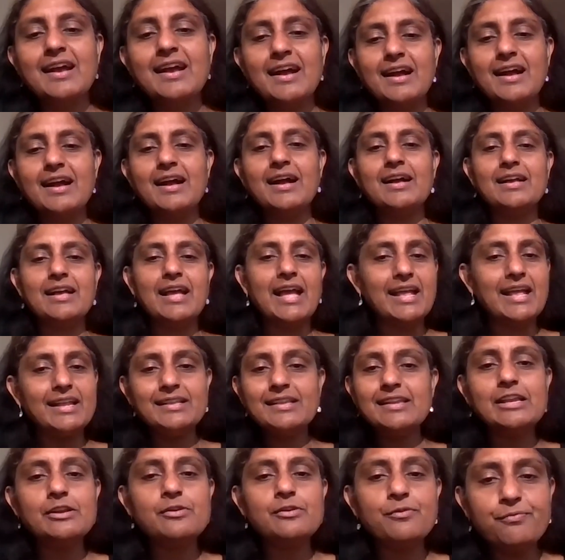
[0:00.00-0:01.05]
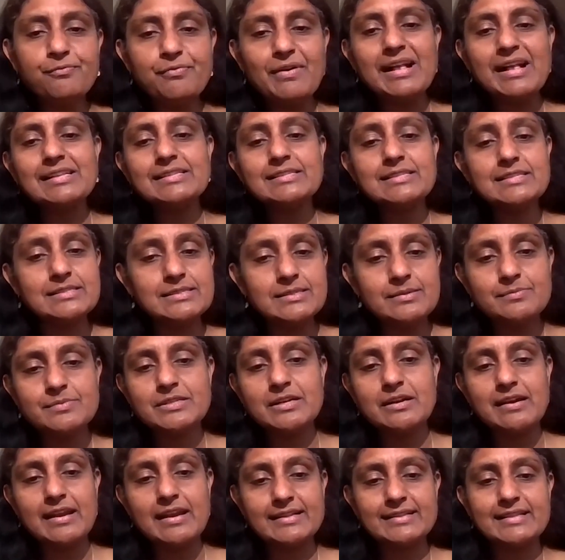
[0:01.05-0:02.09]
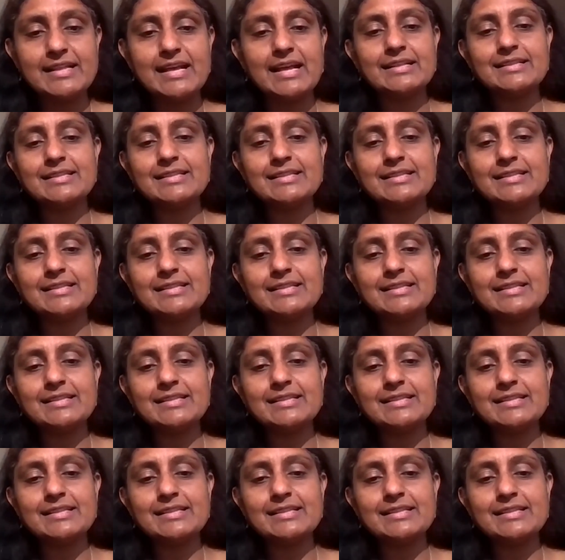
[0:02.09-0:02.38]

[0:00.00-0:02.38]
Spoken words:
And, file systems are like that.